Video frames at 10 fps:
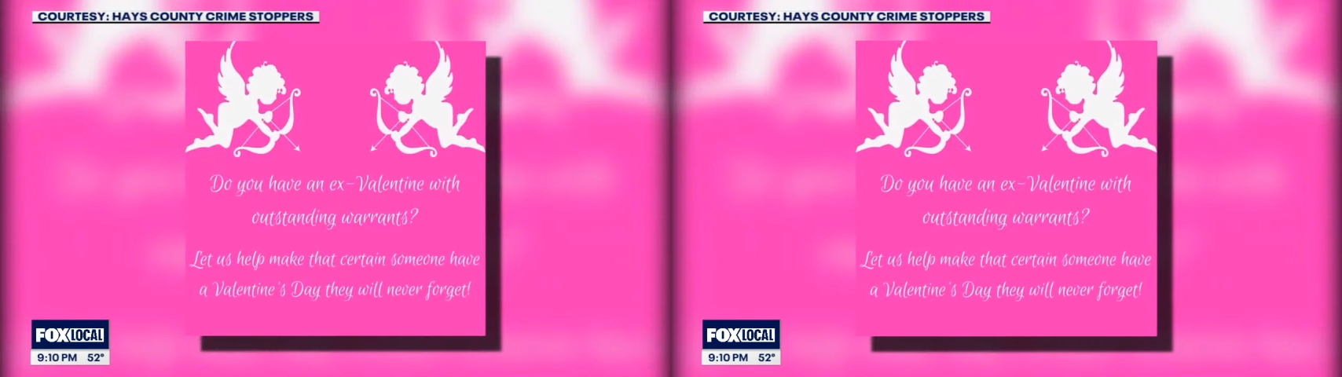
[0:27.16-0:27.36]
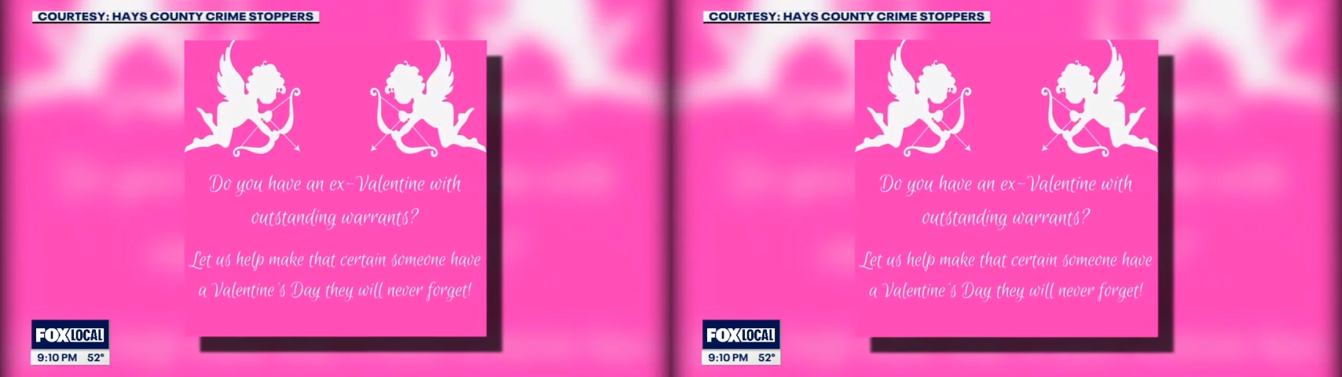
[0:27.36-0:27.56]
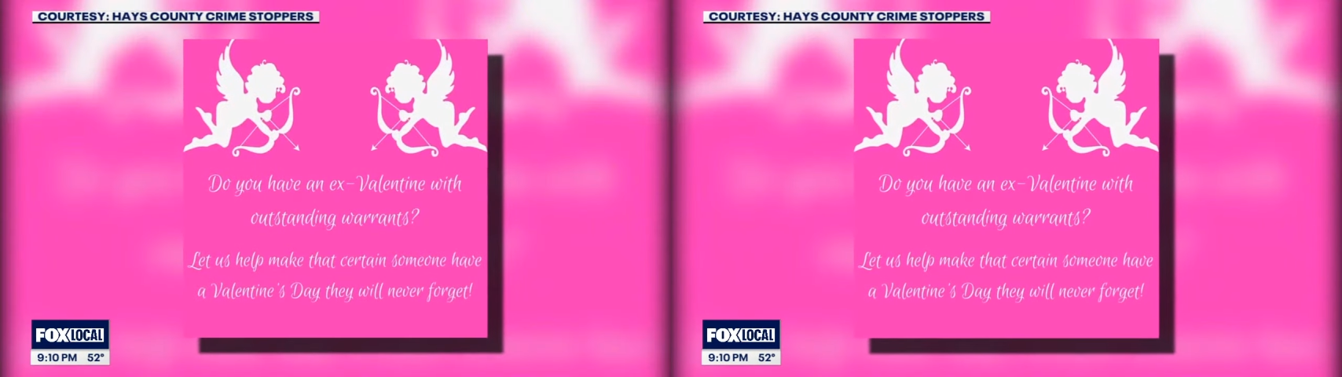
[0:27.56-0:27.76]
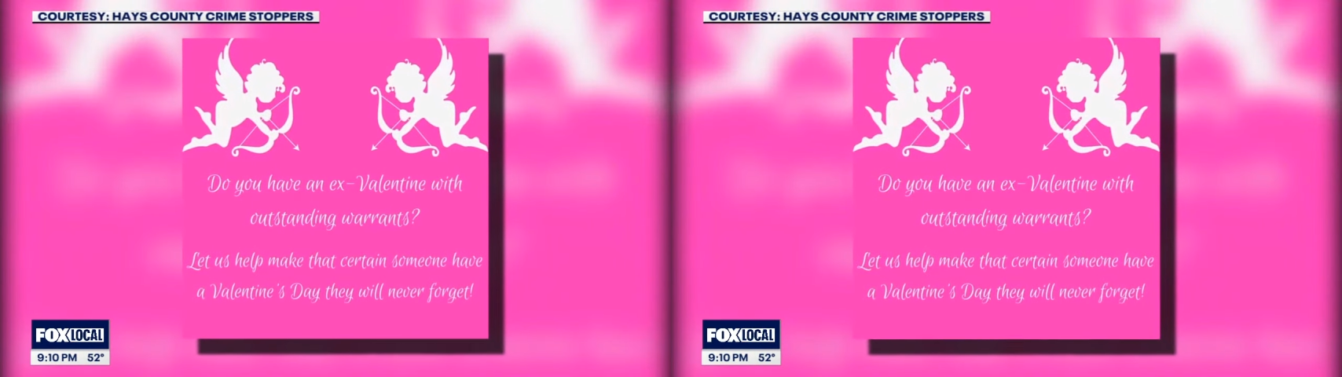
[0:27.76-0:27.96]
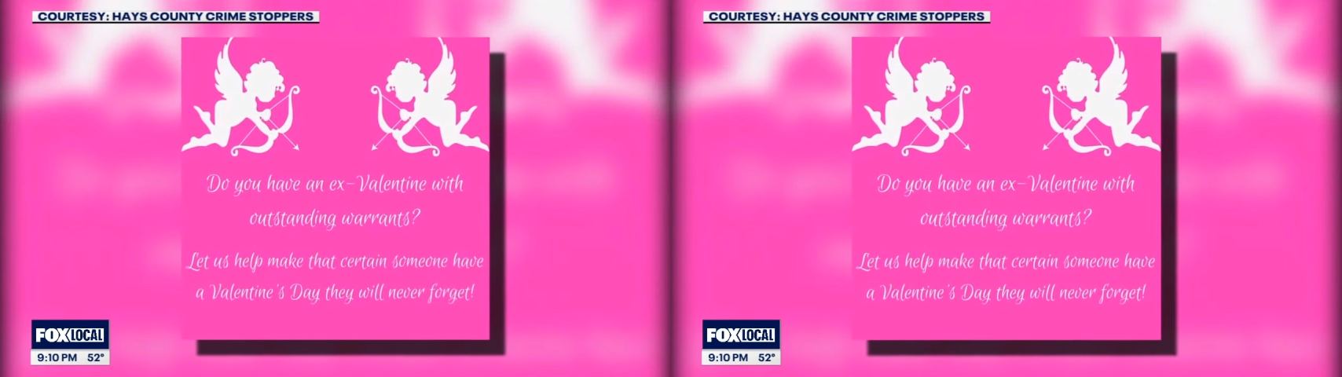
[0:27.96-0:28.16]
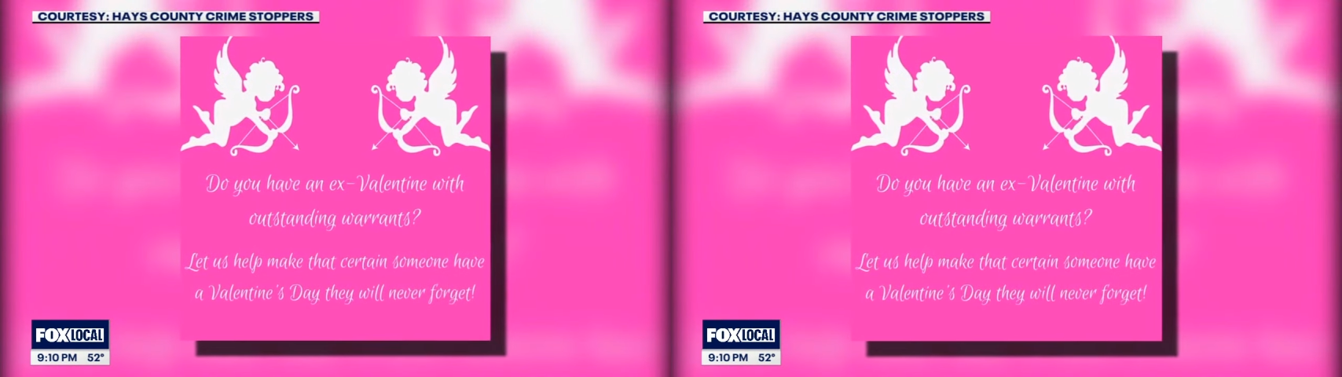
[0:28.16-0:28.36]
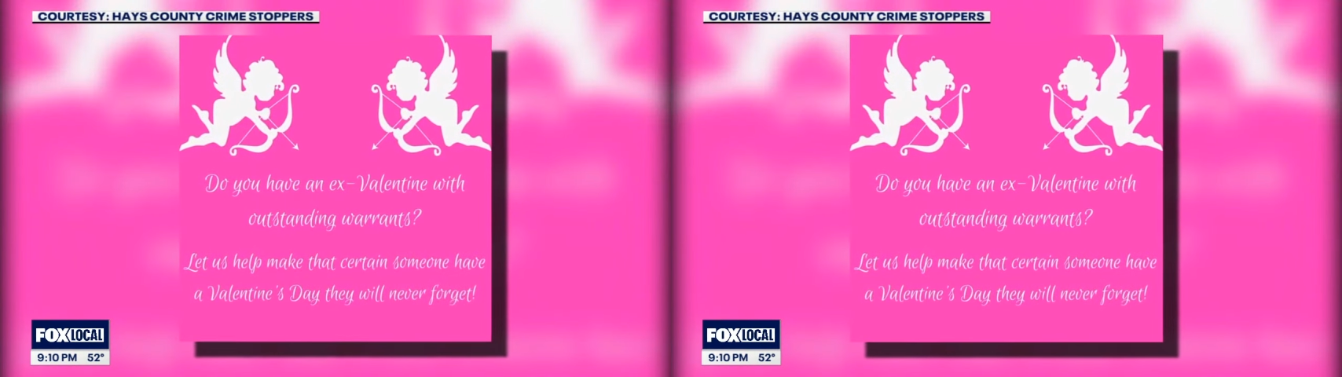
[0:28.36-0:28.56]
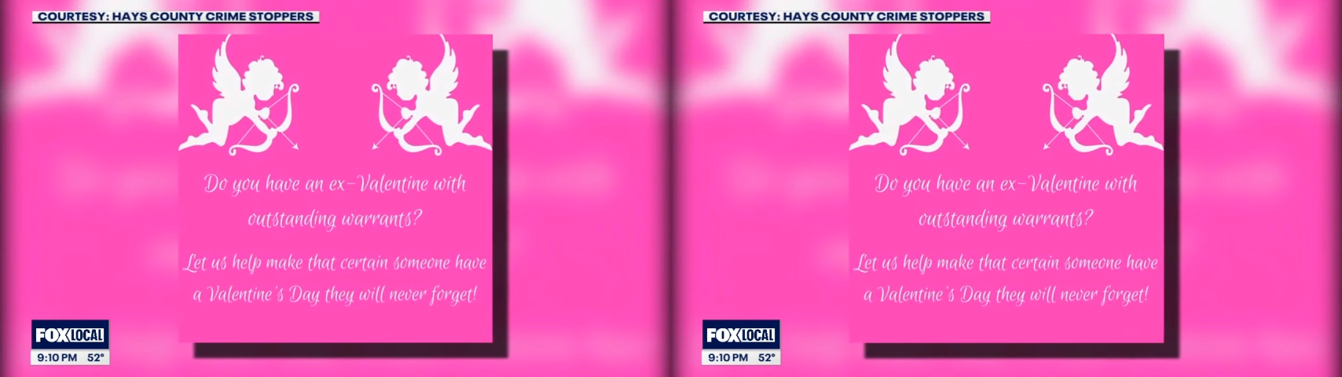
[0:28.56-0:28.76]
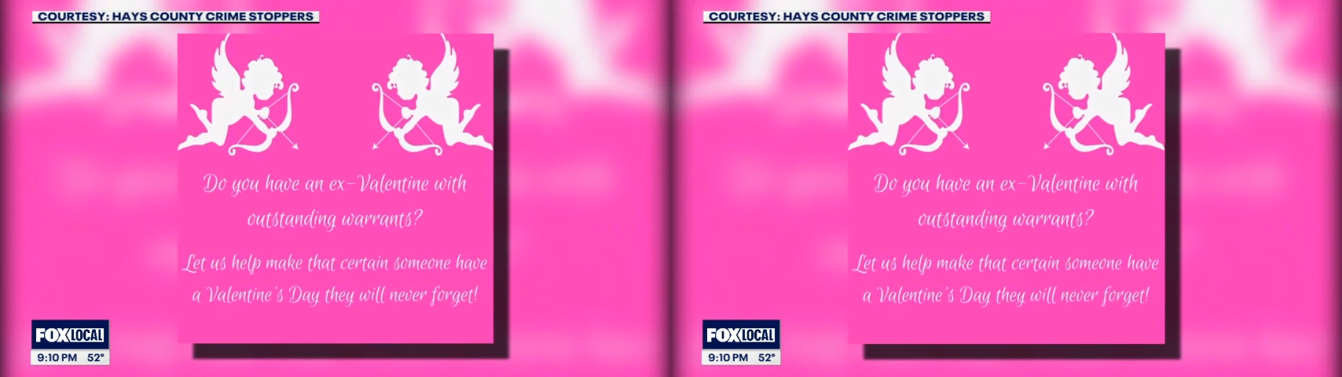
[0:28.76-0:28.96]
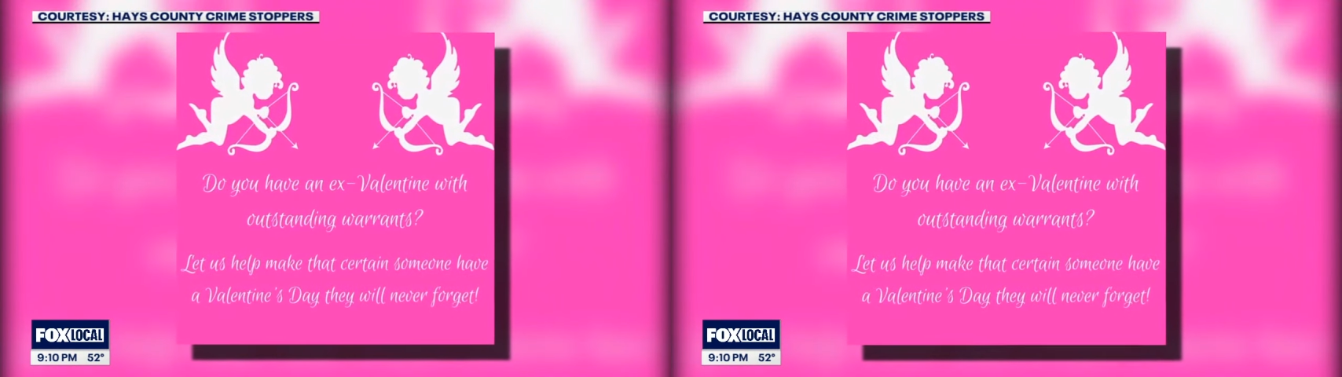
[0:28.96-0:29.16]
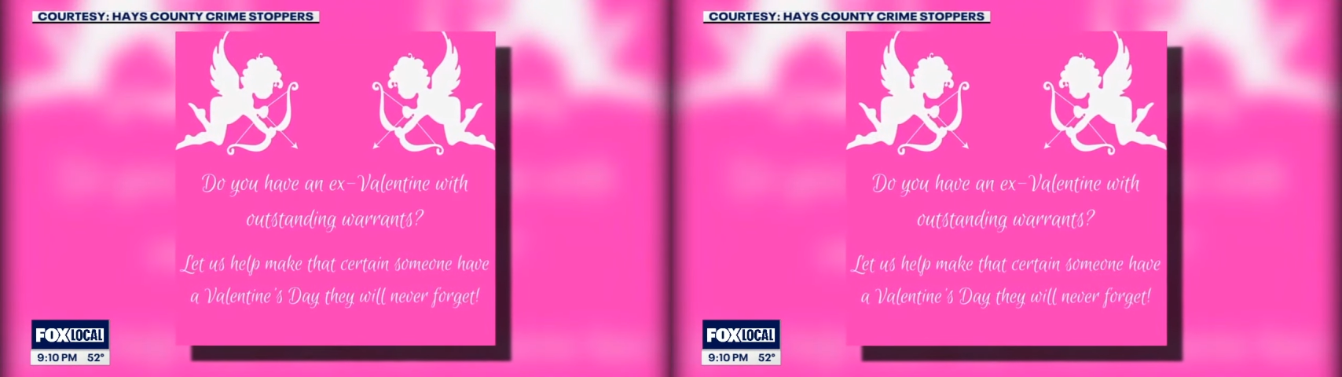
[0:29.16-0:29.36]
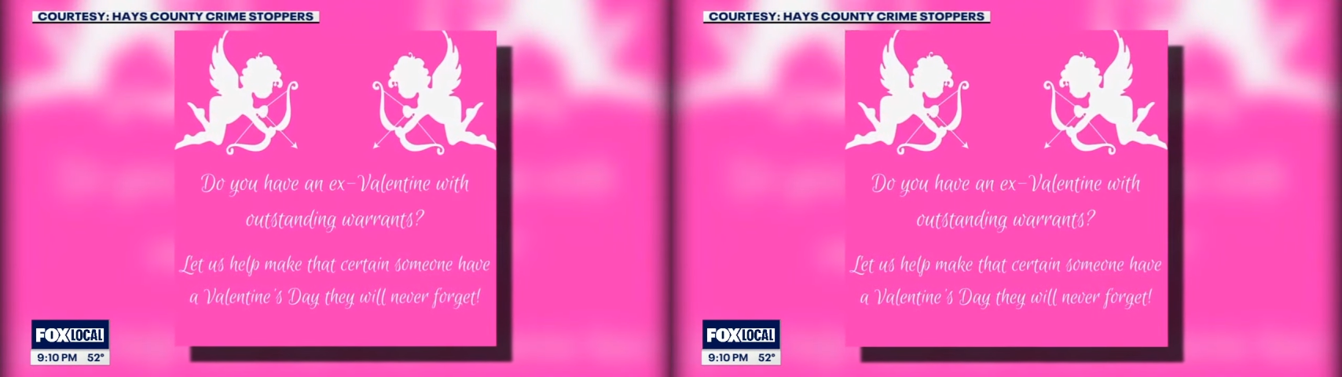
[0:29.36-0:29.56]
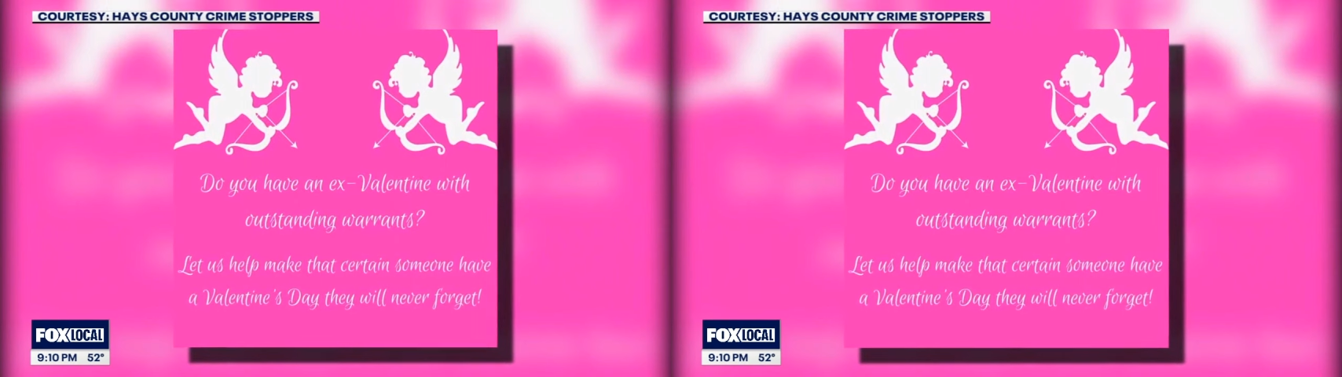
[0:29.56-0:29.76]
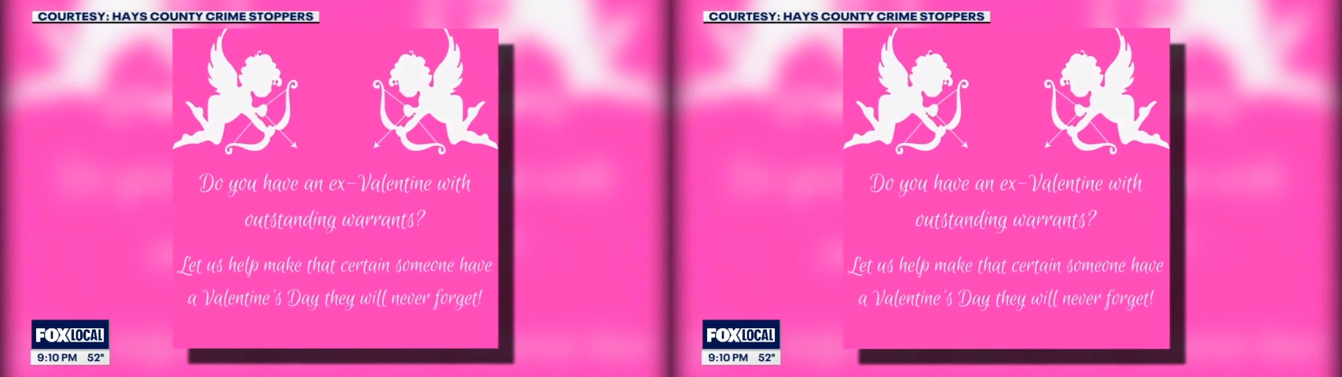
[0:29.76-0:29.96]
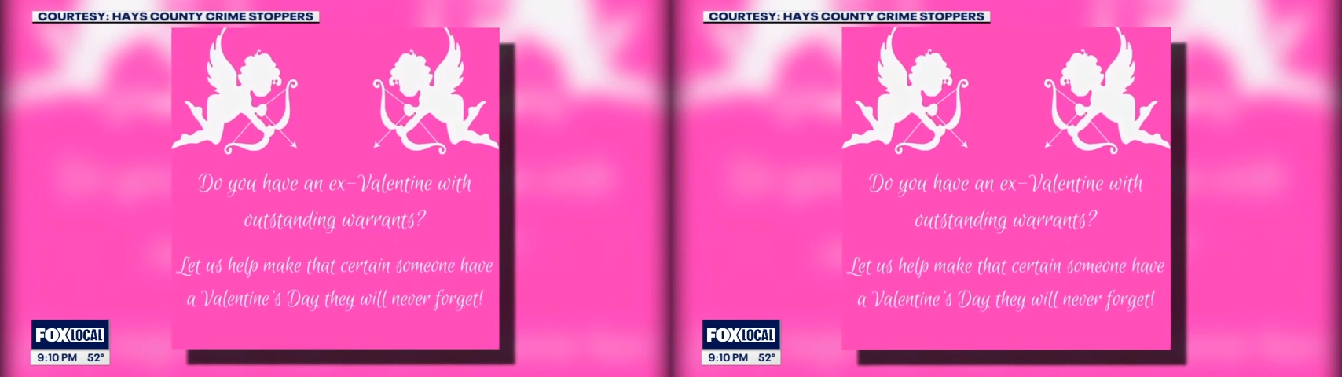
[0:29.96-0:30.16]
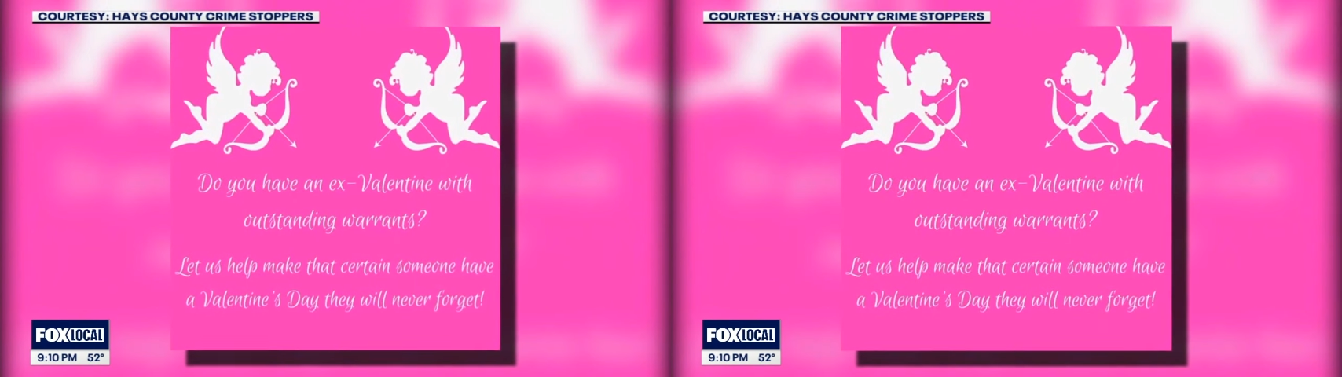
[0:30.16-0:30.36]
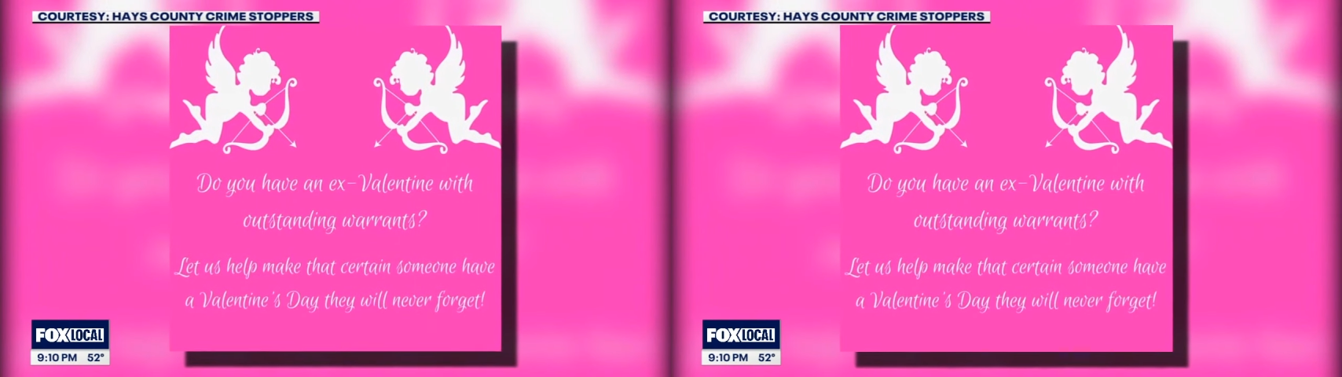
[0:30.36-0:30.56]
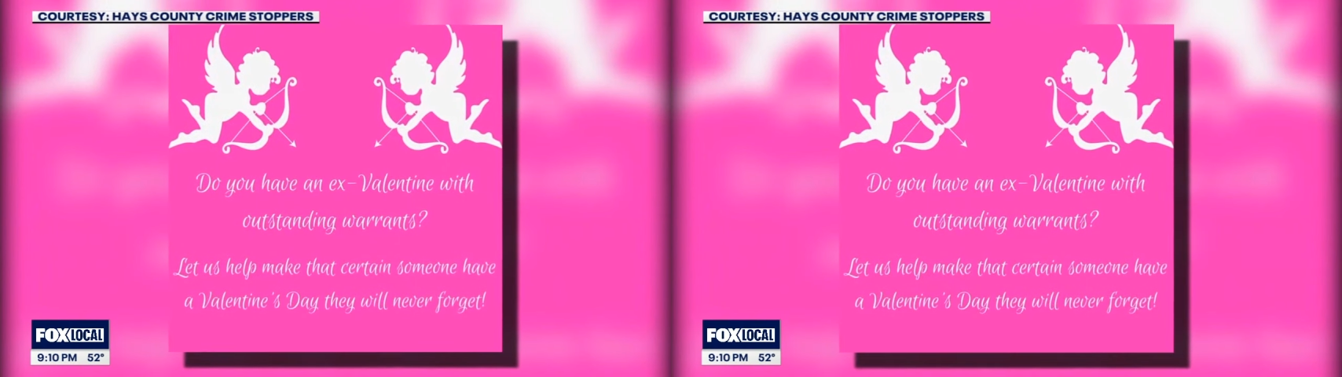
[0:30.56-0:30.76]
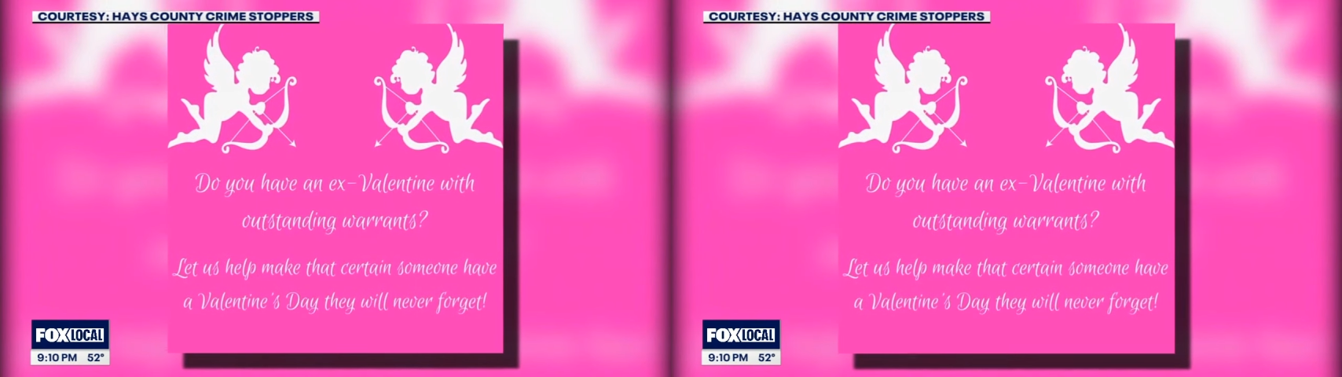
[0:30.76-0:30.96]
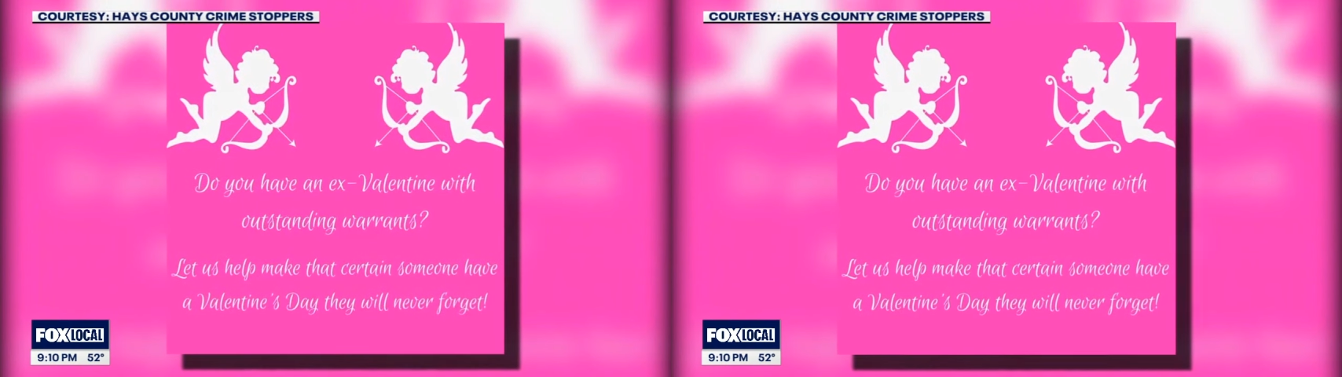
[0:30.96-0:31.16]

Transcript: Nobody's mouth can be seen.